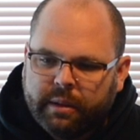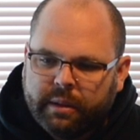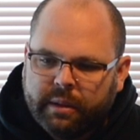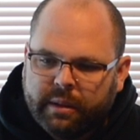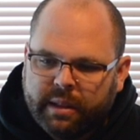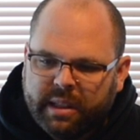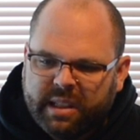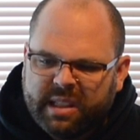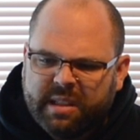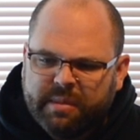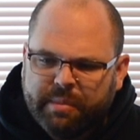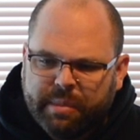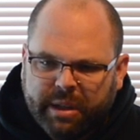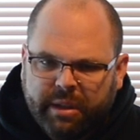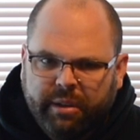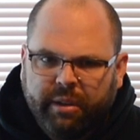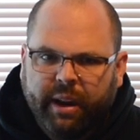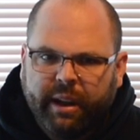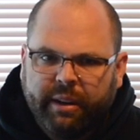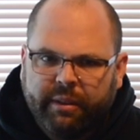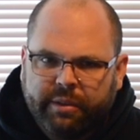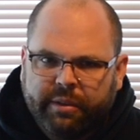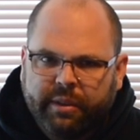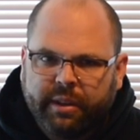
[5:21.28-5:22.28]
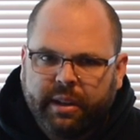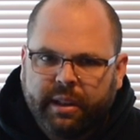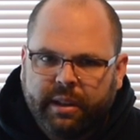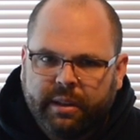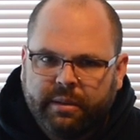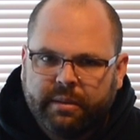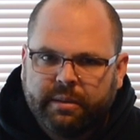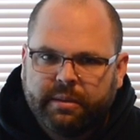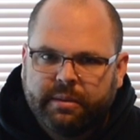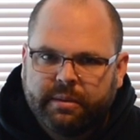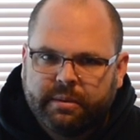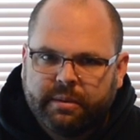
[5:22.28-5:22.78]
this would be great for
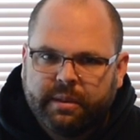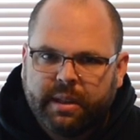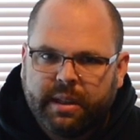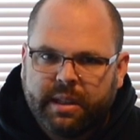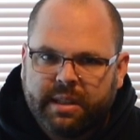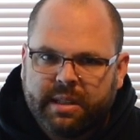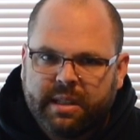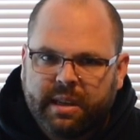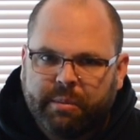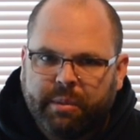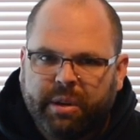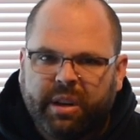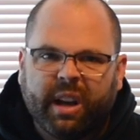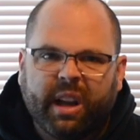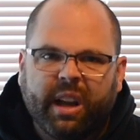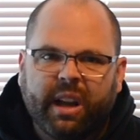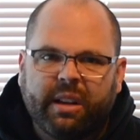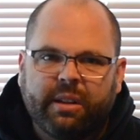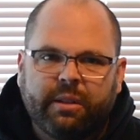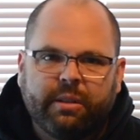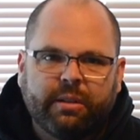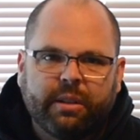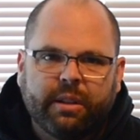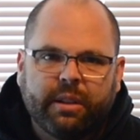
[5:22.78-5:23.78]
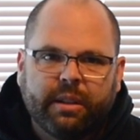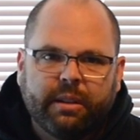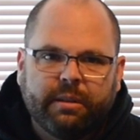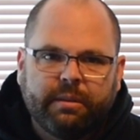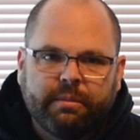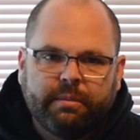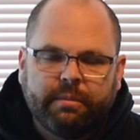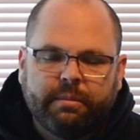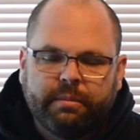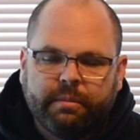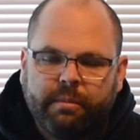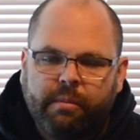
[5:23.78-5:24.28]
a summer night or a
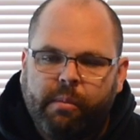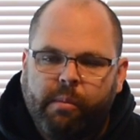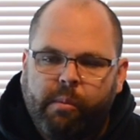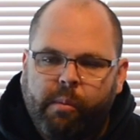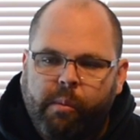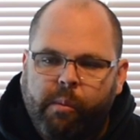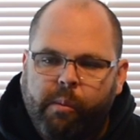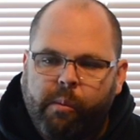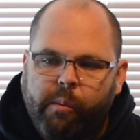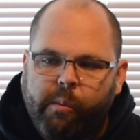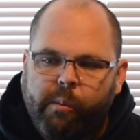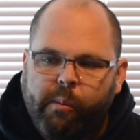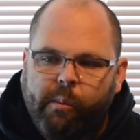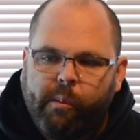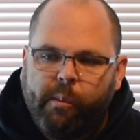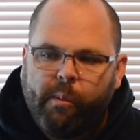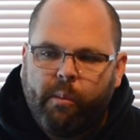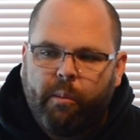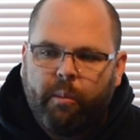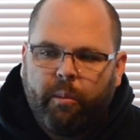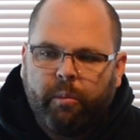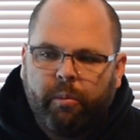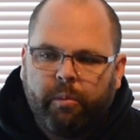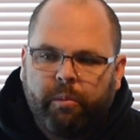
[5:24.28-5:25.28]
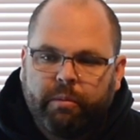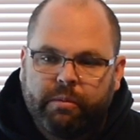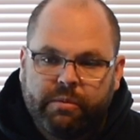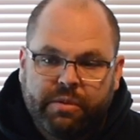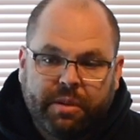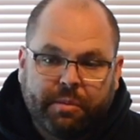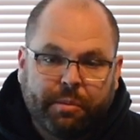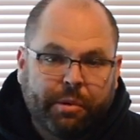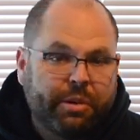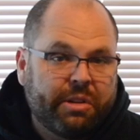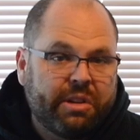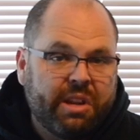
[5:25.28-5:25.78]

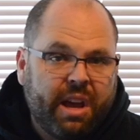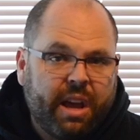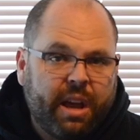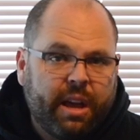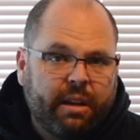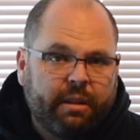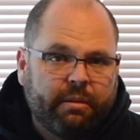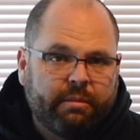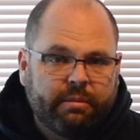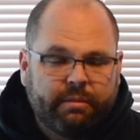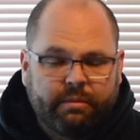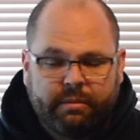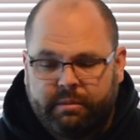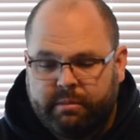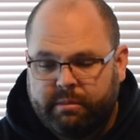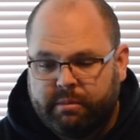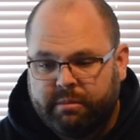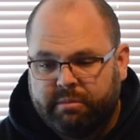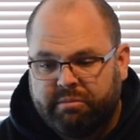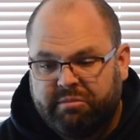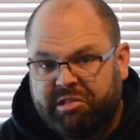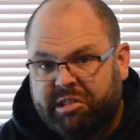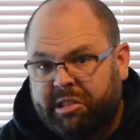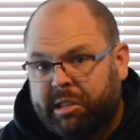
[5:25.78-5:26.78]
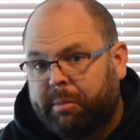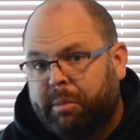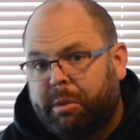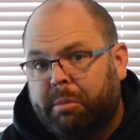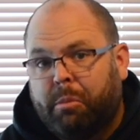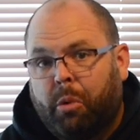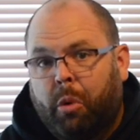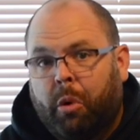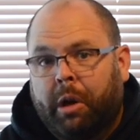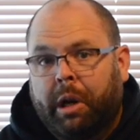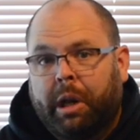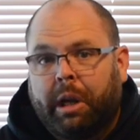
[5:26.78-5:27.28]
summer day, summer
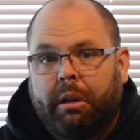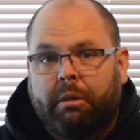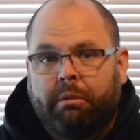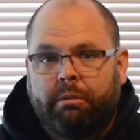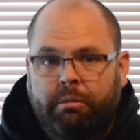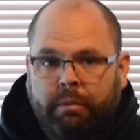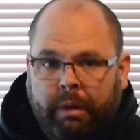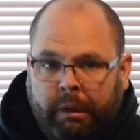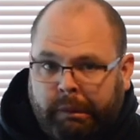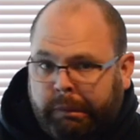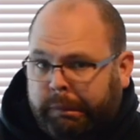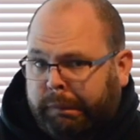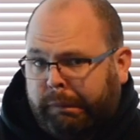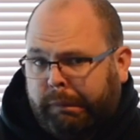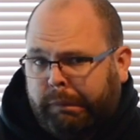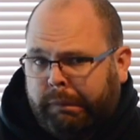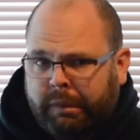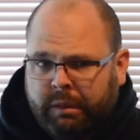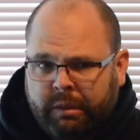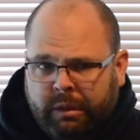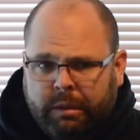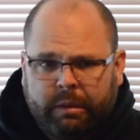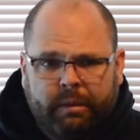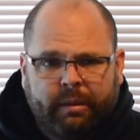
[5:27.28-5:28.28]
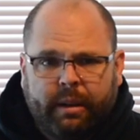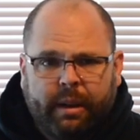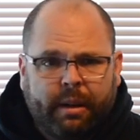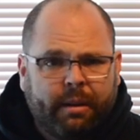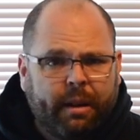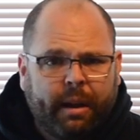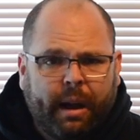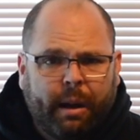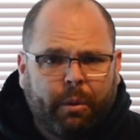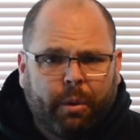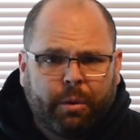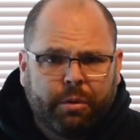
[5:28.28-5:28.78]
morning.
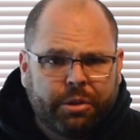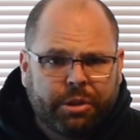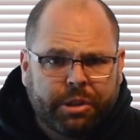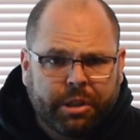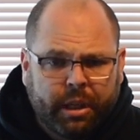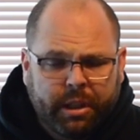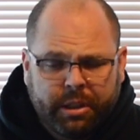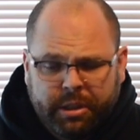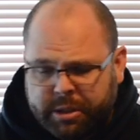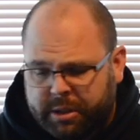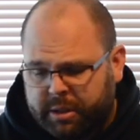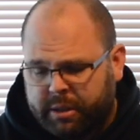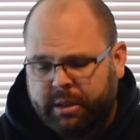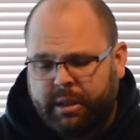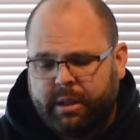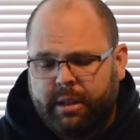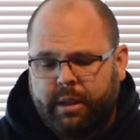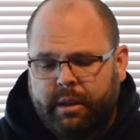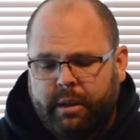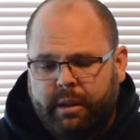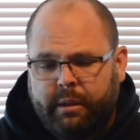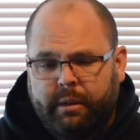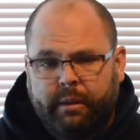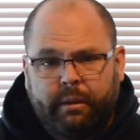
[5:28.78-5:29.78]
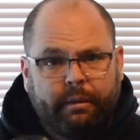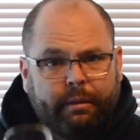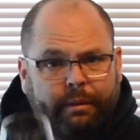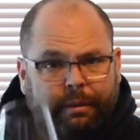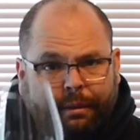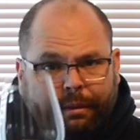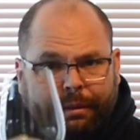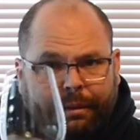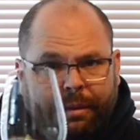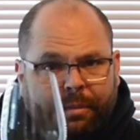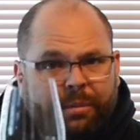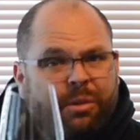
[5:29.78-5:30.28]
I won't judge.
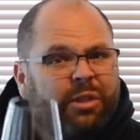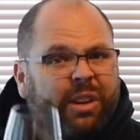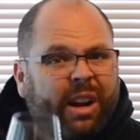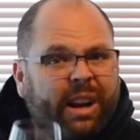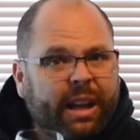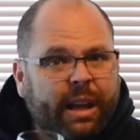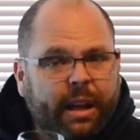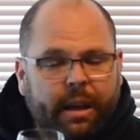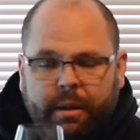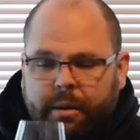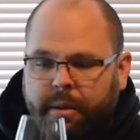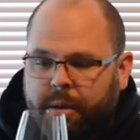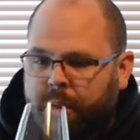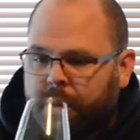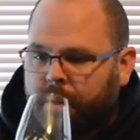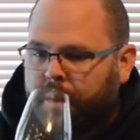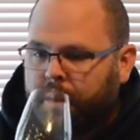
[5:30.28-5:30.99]
Try it again.